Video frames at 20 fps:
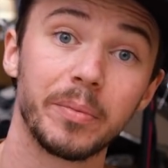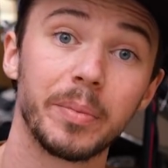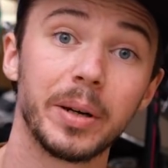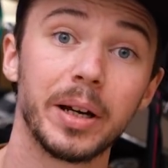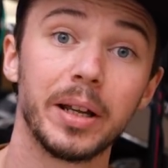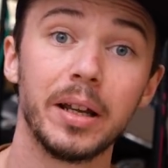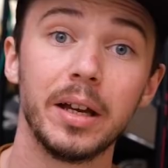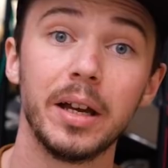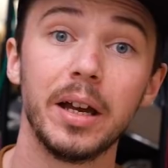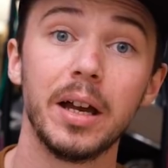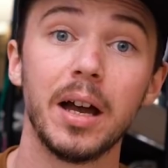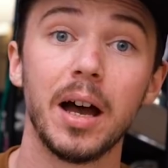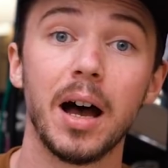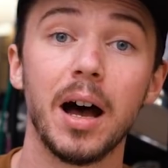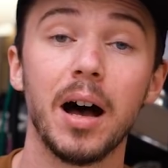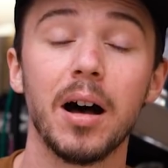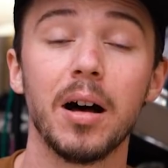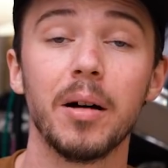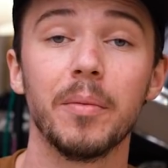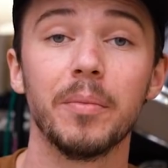but
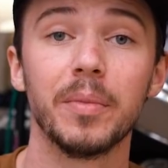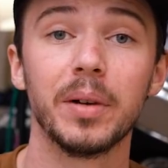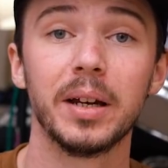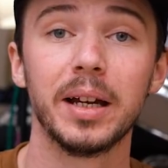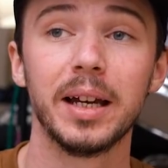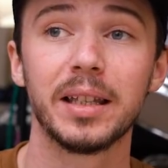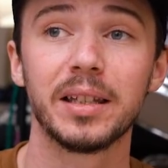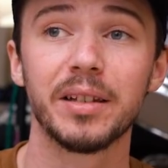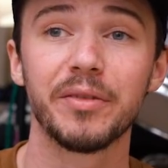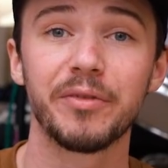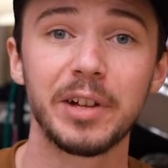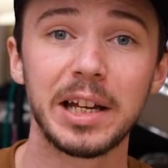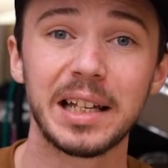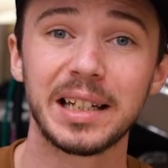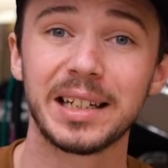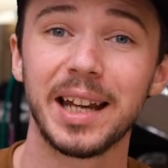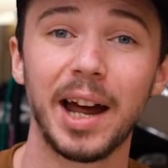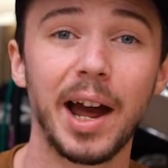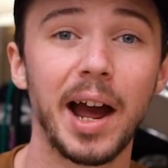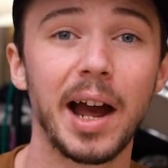it's a
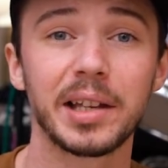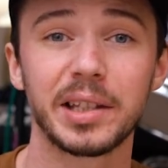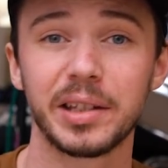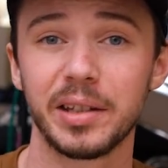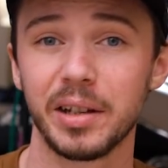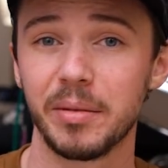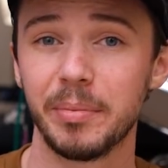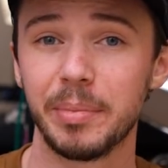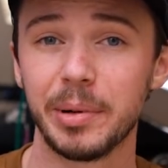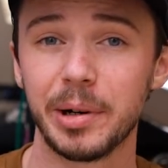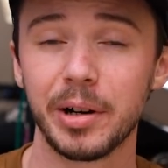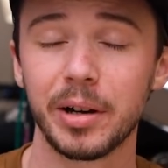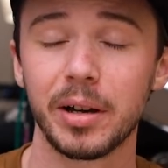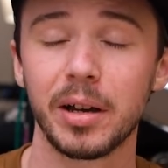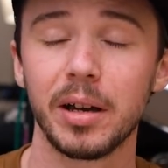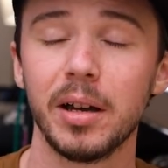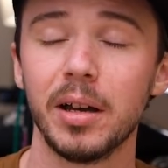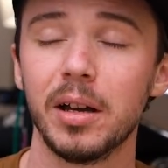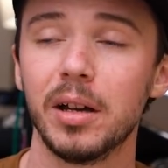fantastic book.